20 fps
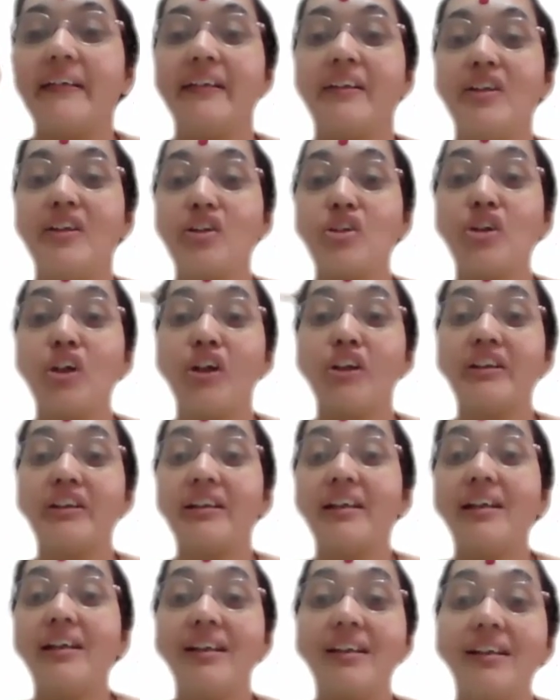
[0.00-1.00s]
It is not
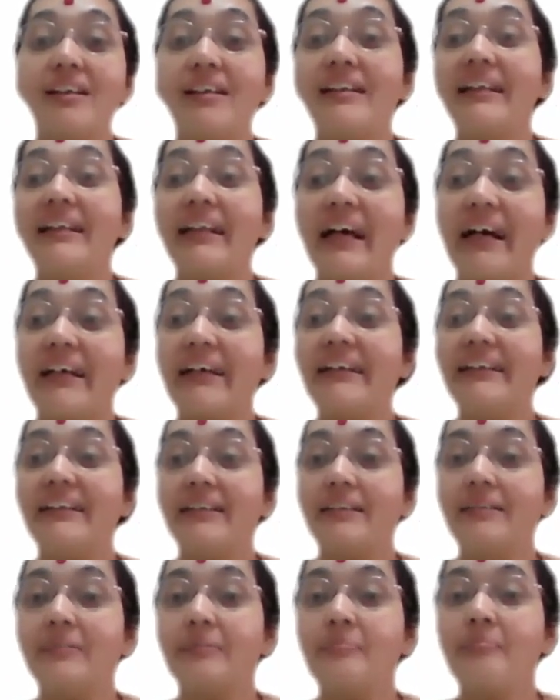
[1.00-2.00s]
a
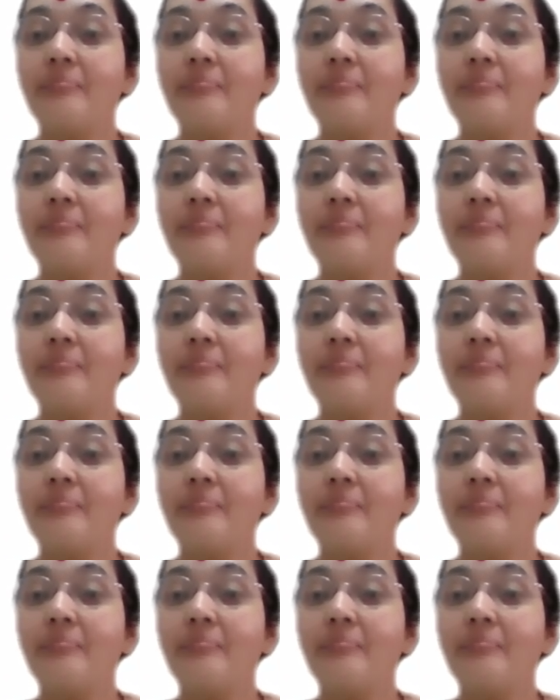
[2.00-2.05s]
line.